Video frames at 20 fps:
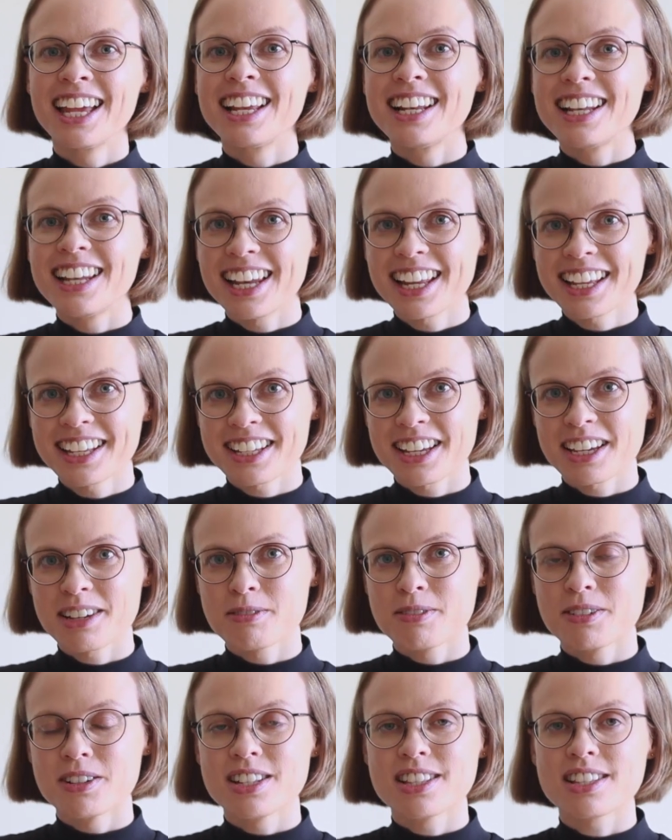
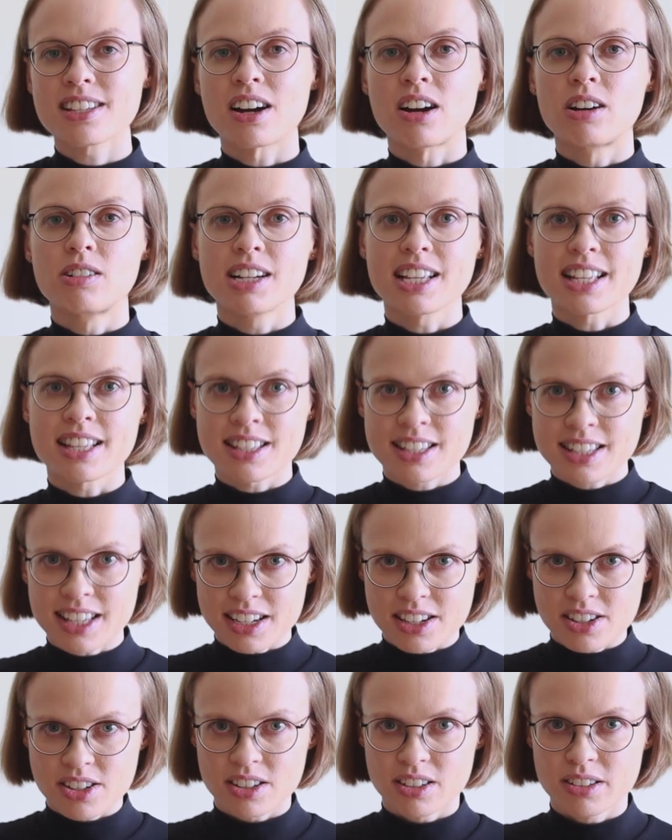Linking words are
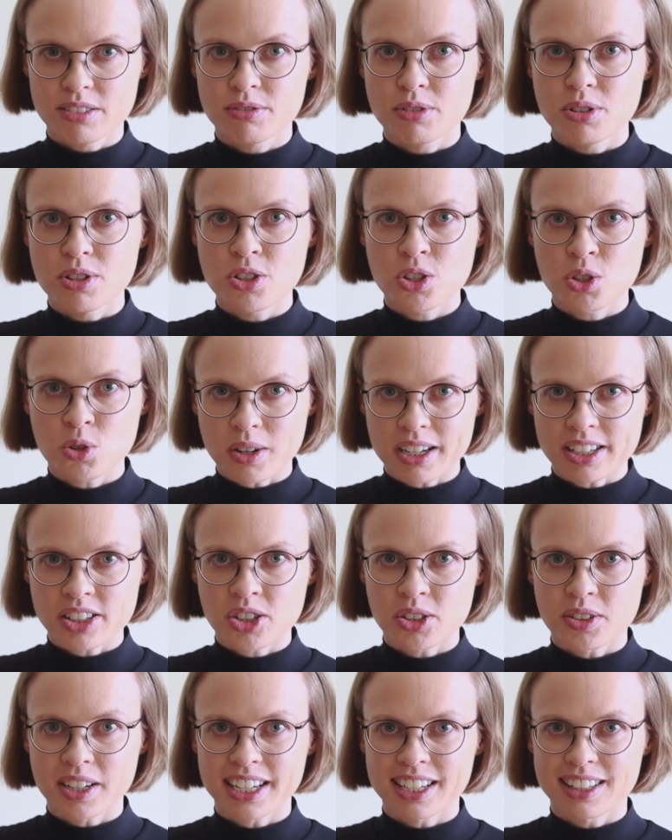essential for
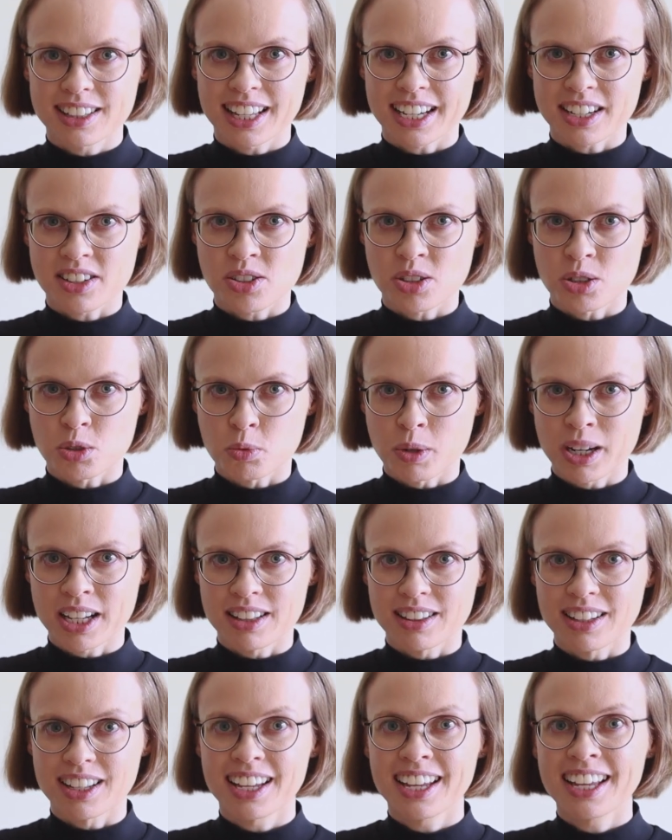structuring a lecture
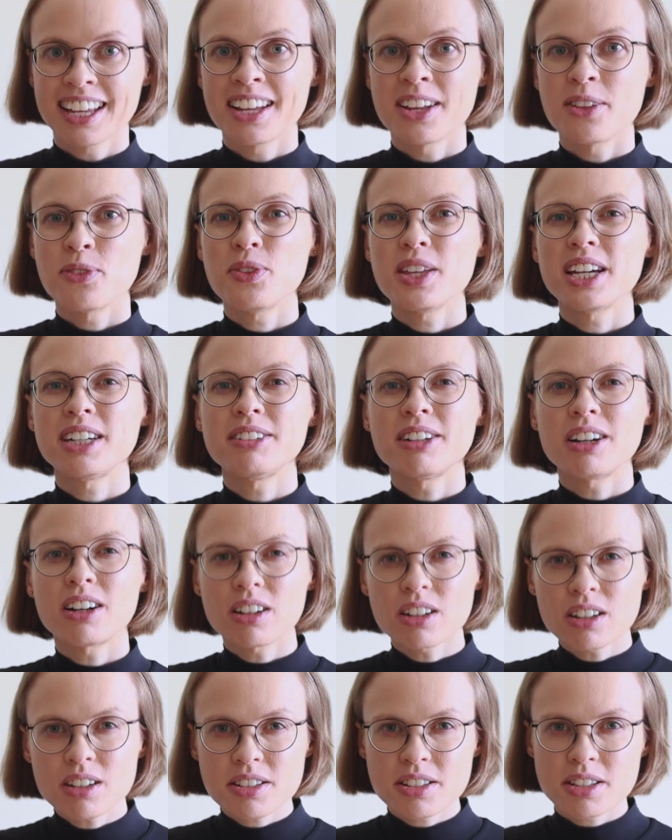well. They are
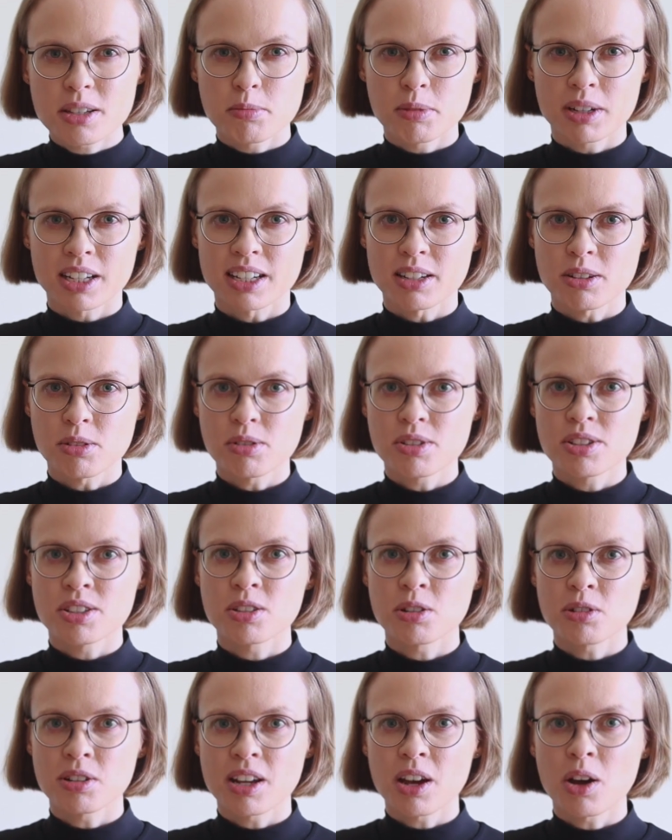awesome clues
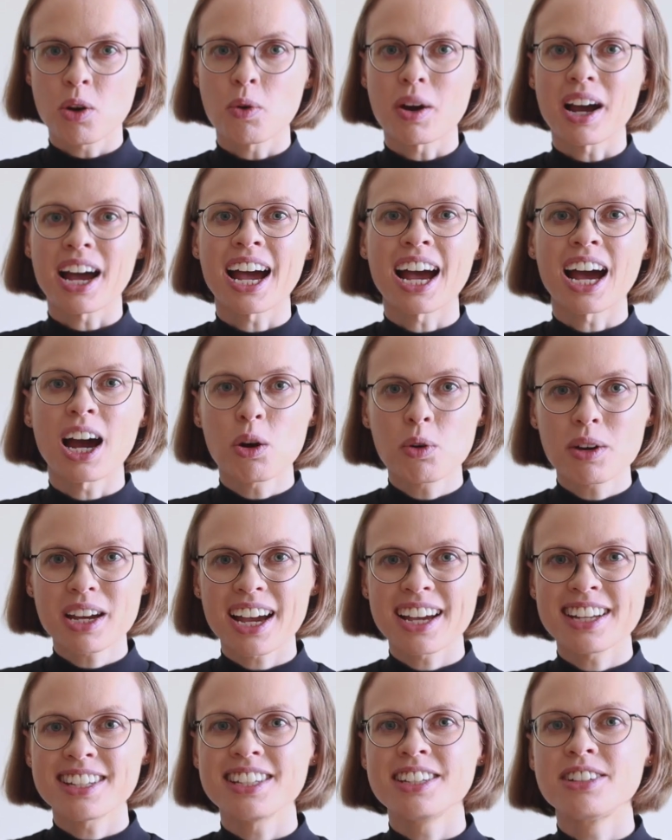to know how
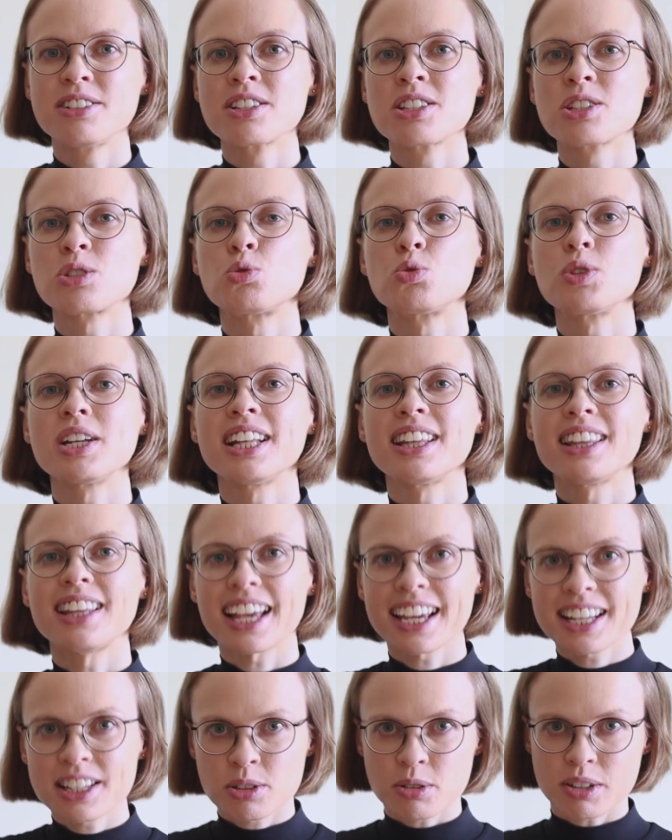ideas
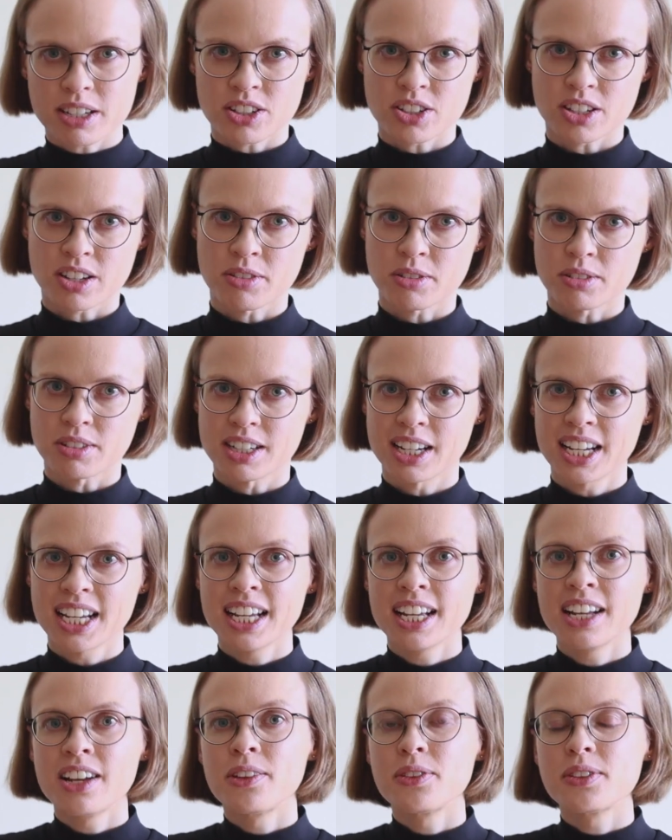relate to each other.
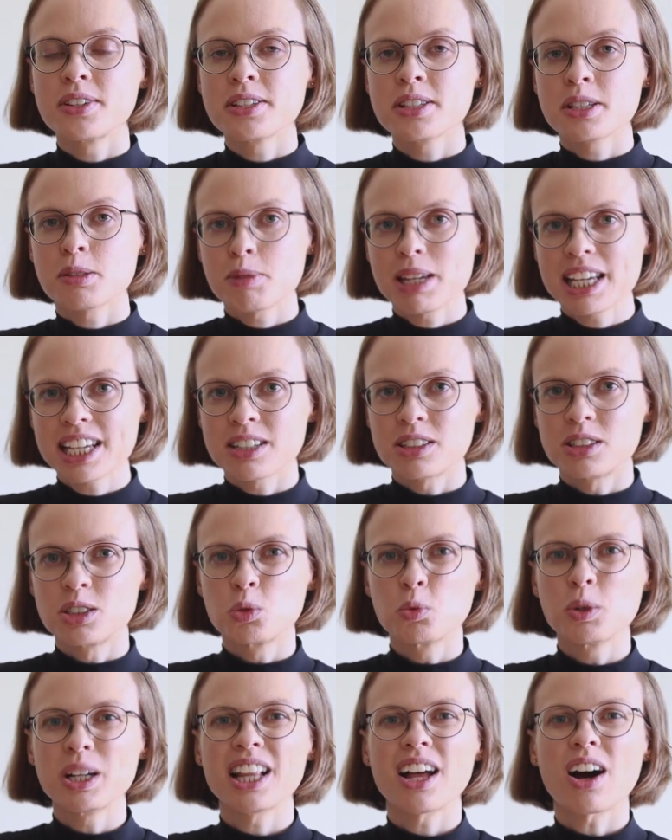The speaker
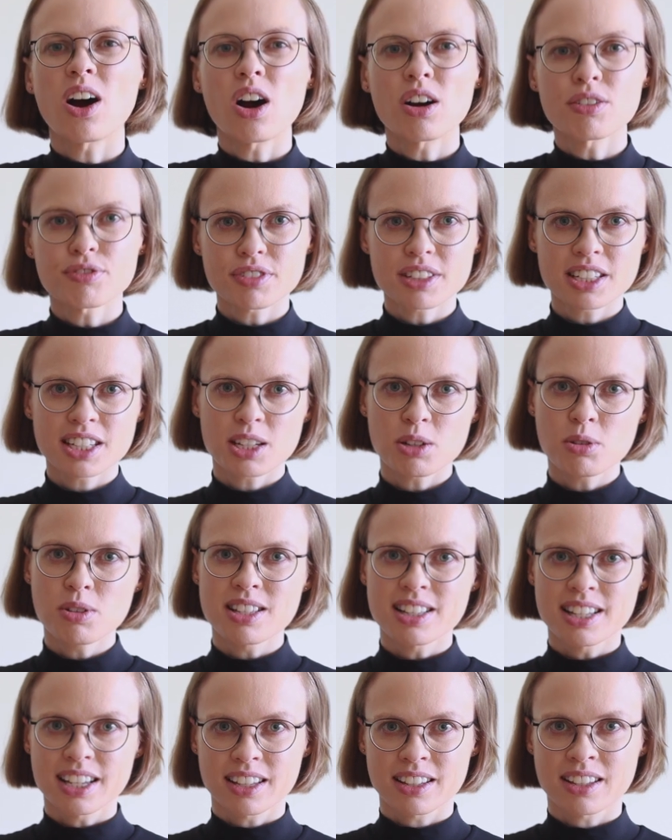will often
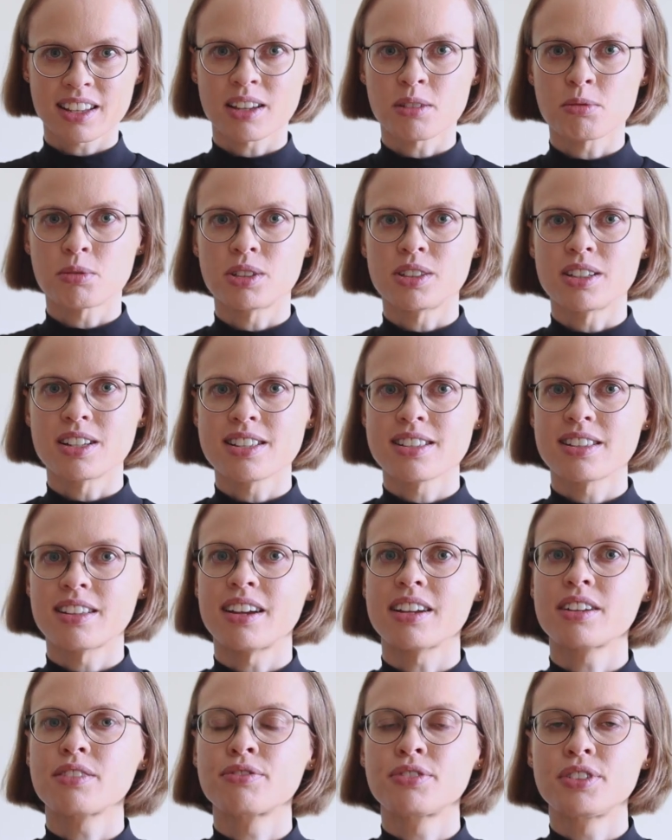use linking words
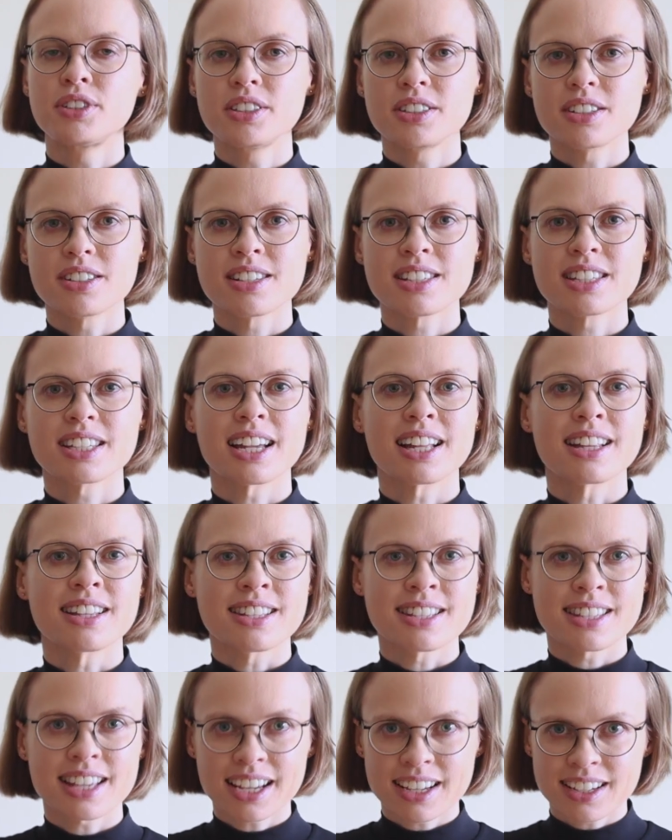like first
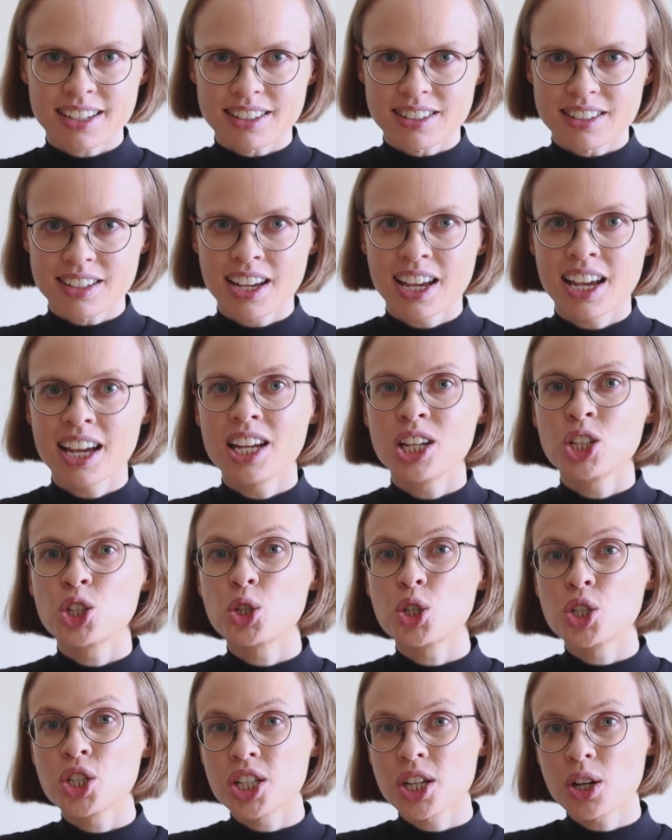and second
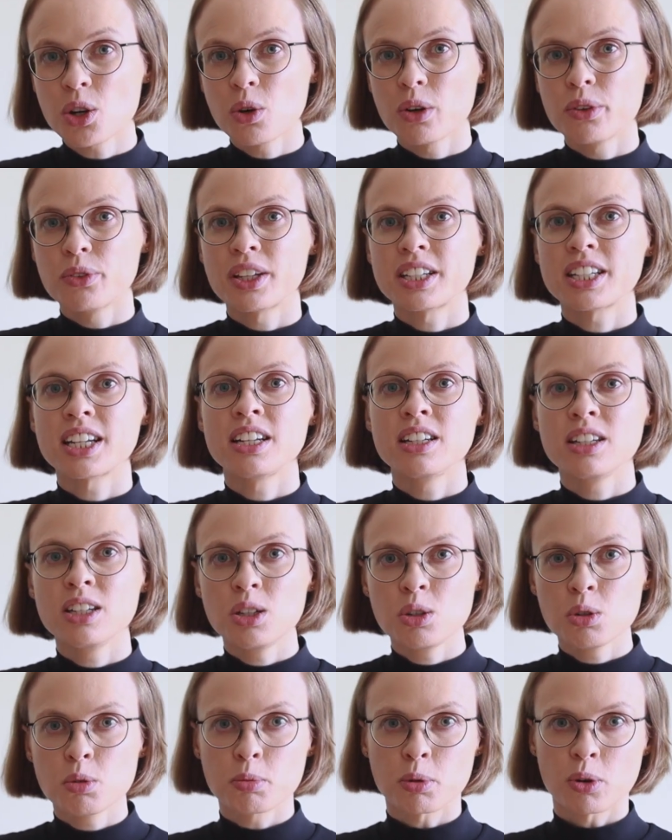to show that a
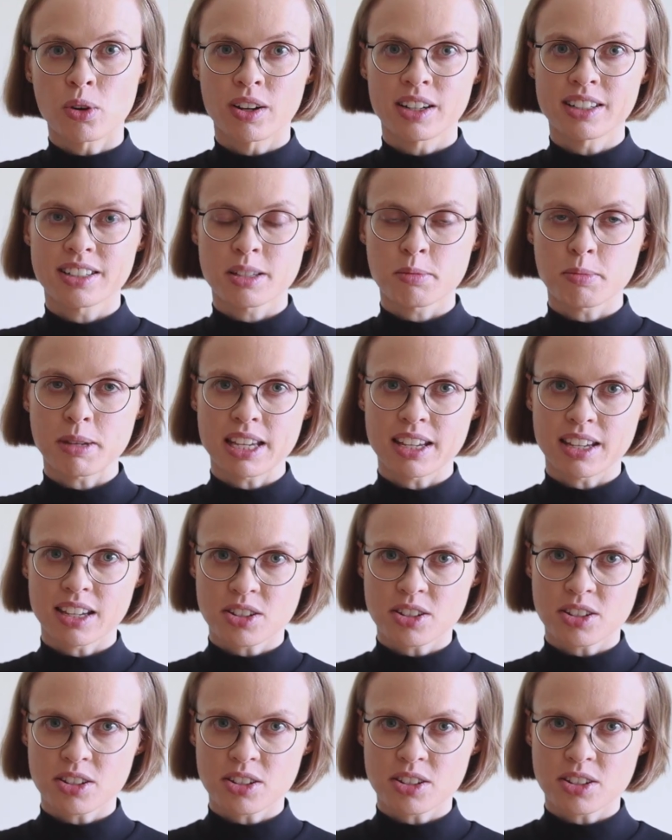new point is being